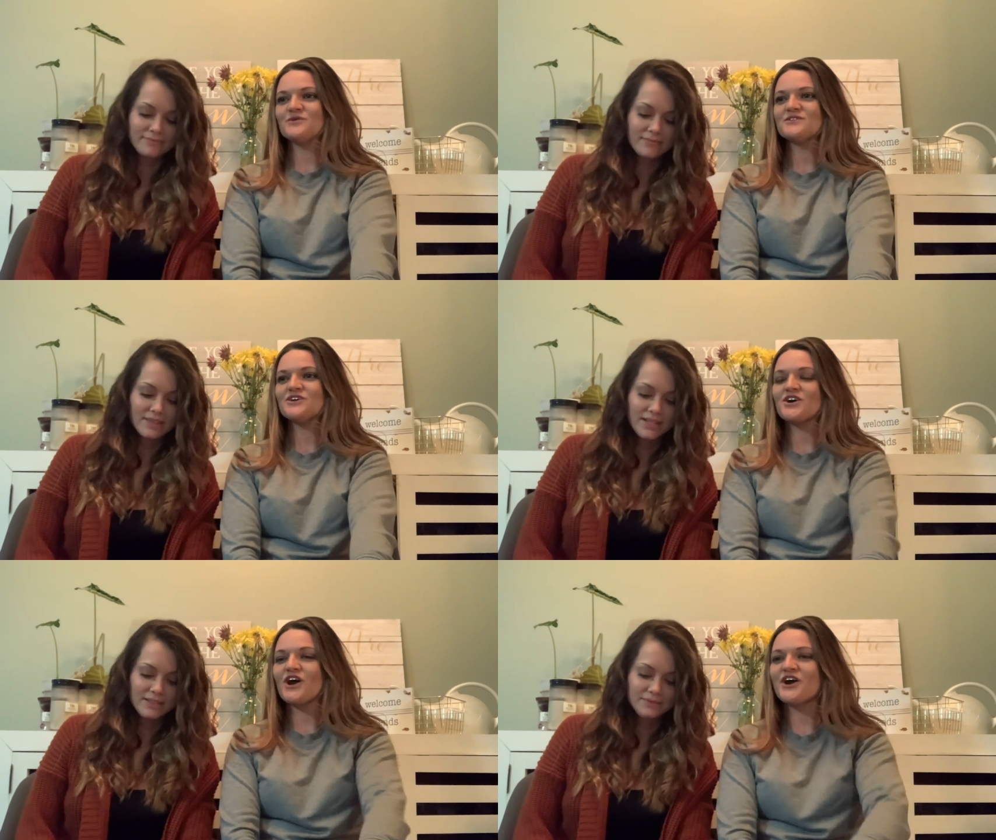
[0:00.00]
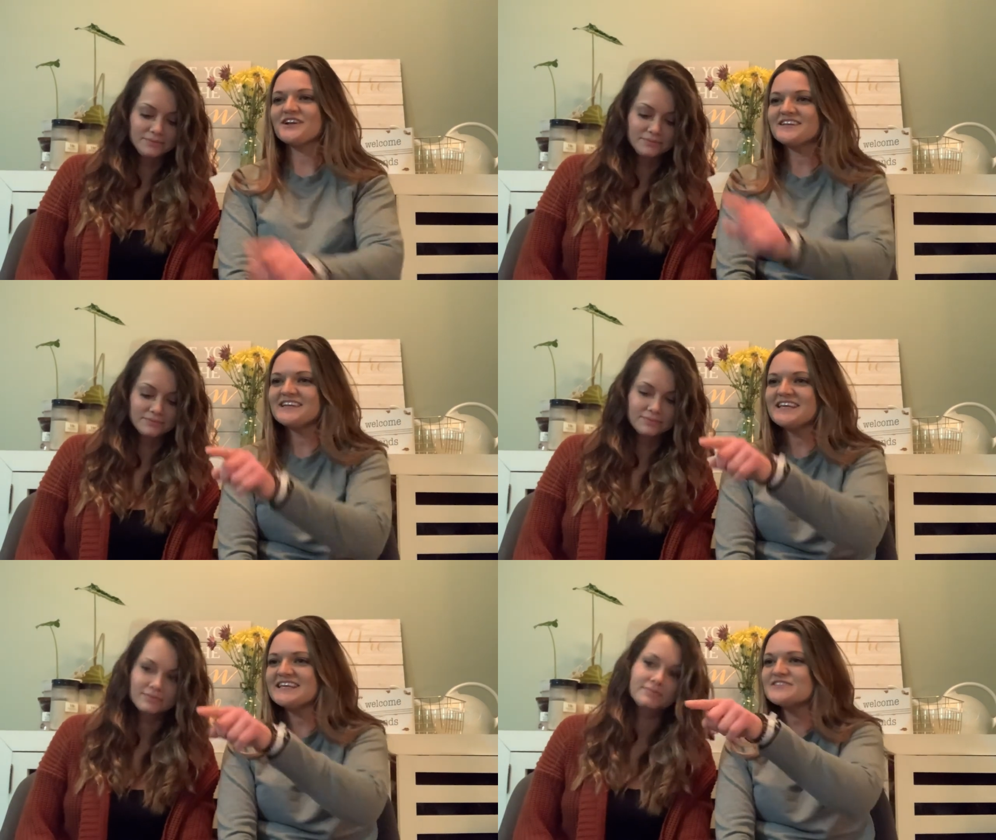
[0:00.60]
Speaker 1: look,
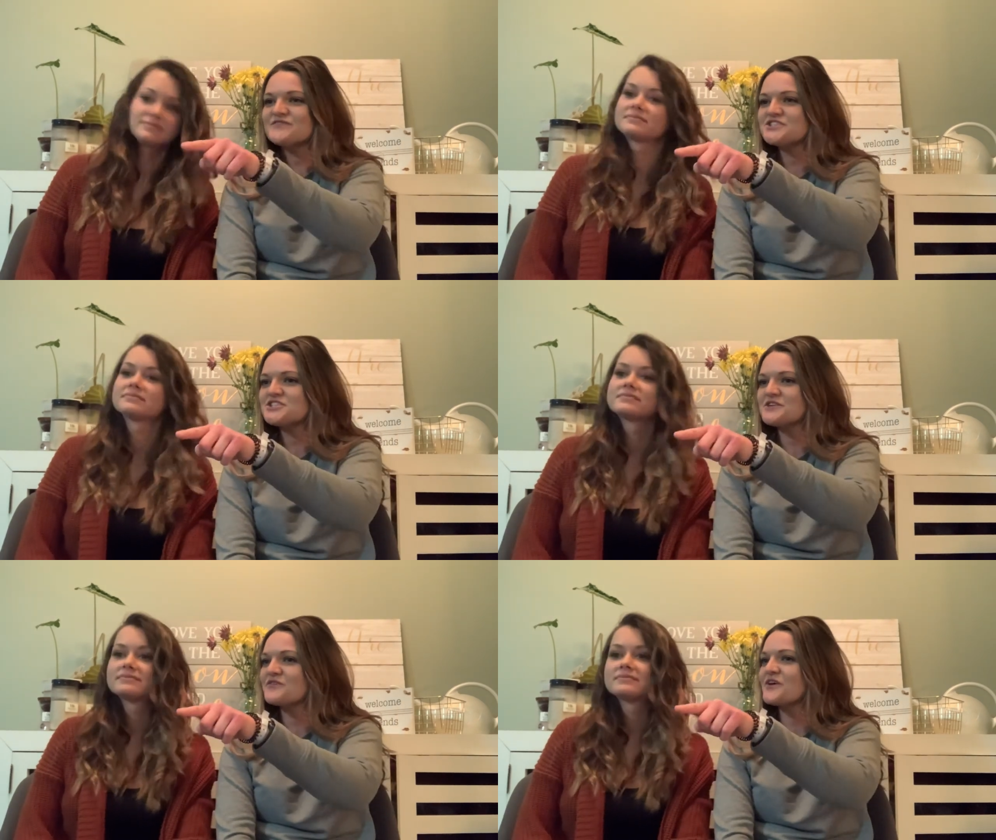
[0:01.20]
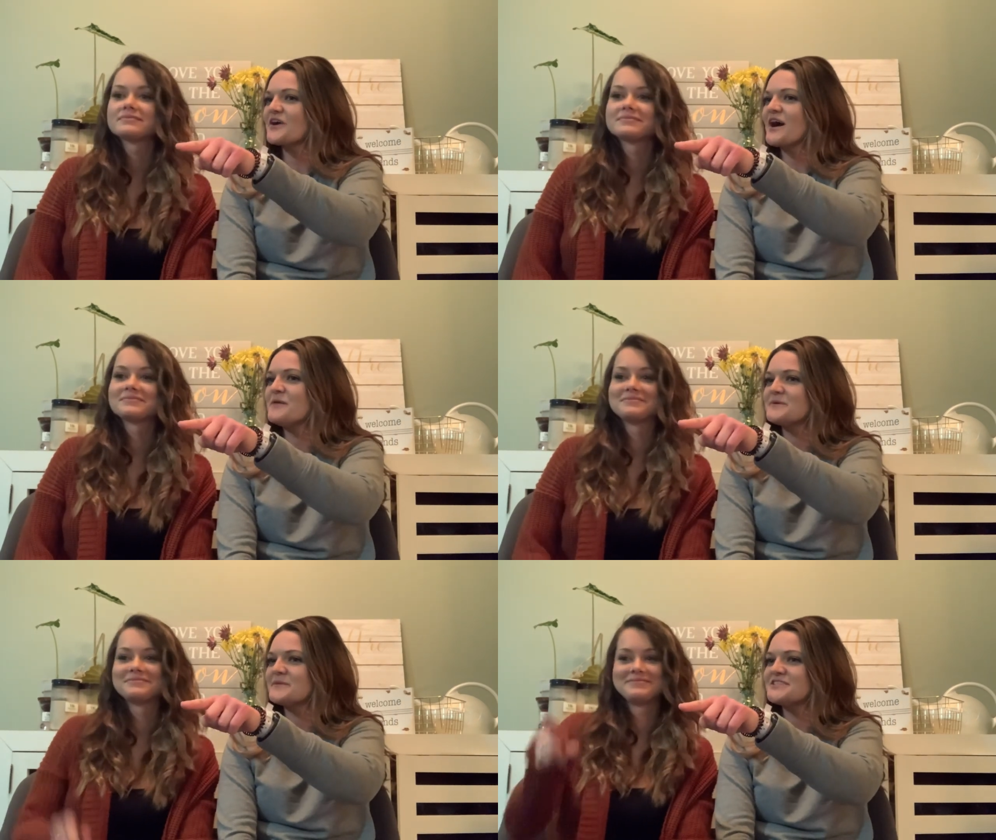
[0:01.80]
he's fishing for a
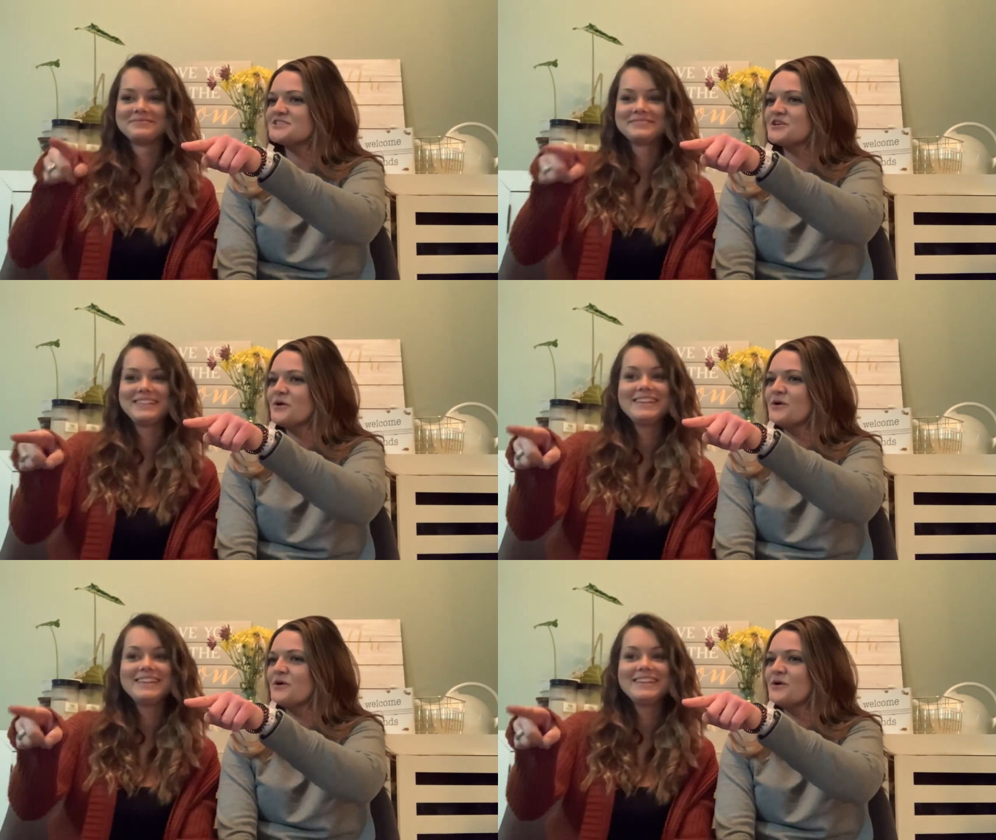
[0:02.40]
compliment too.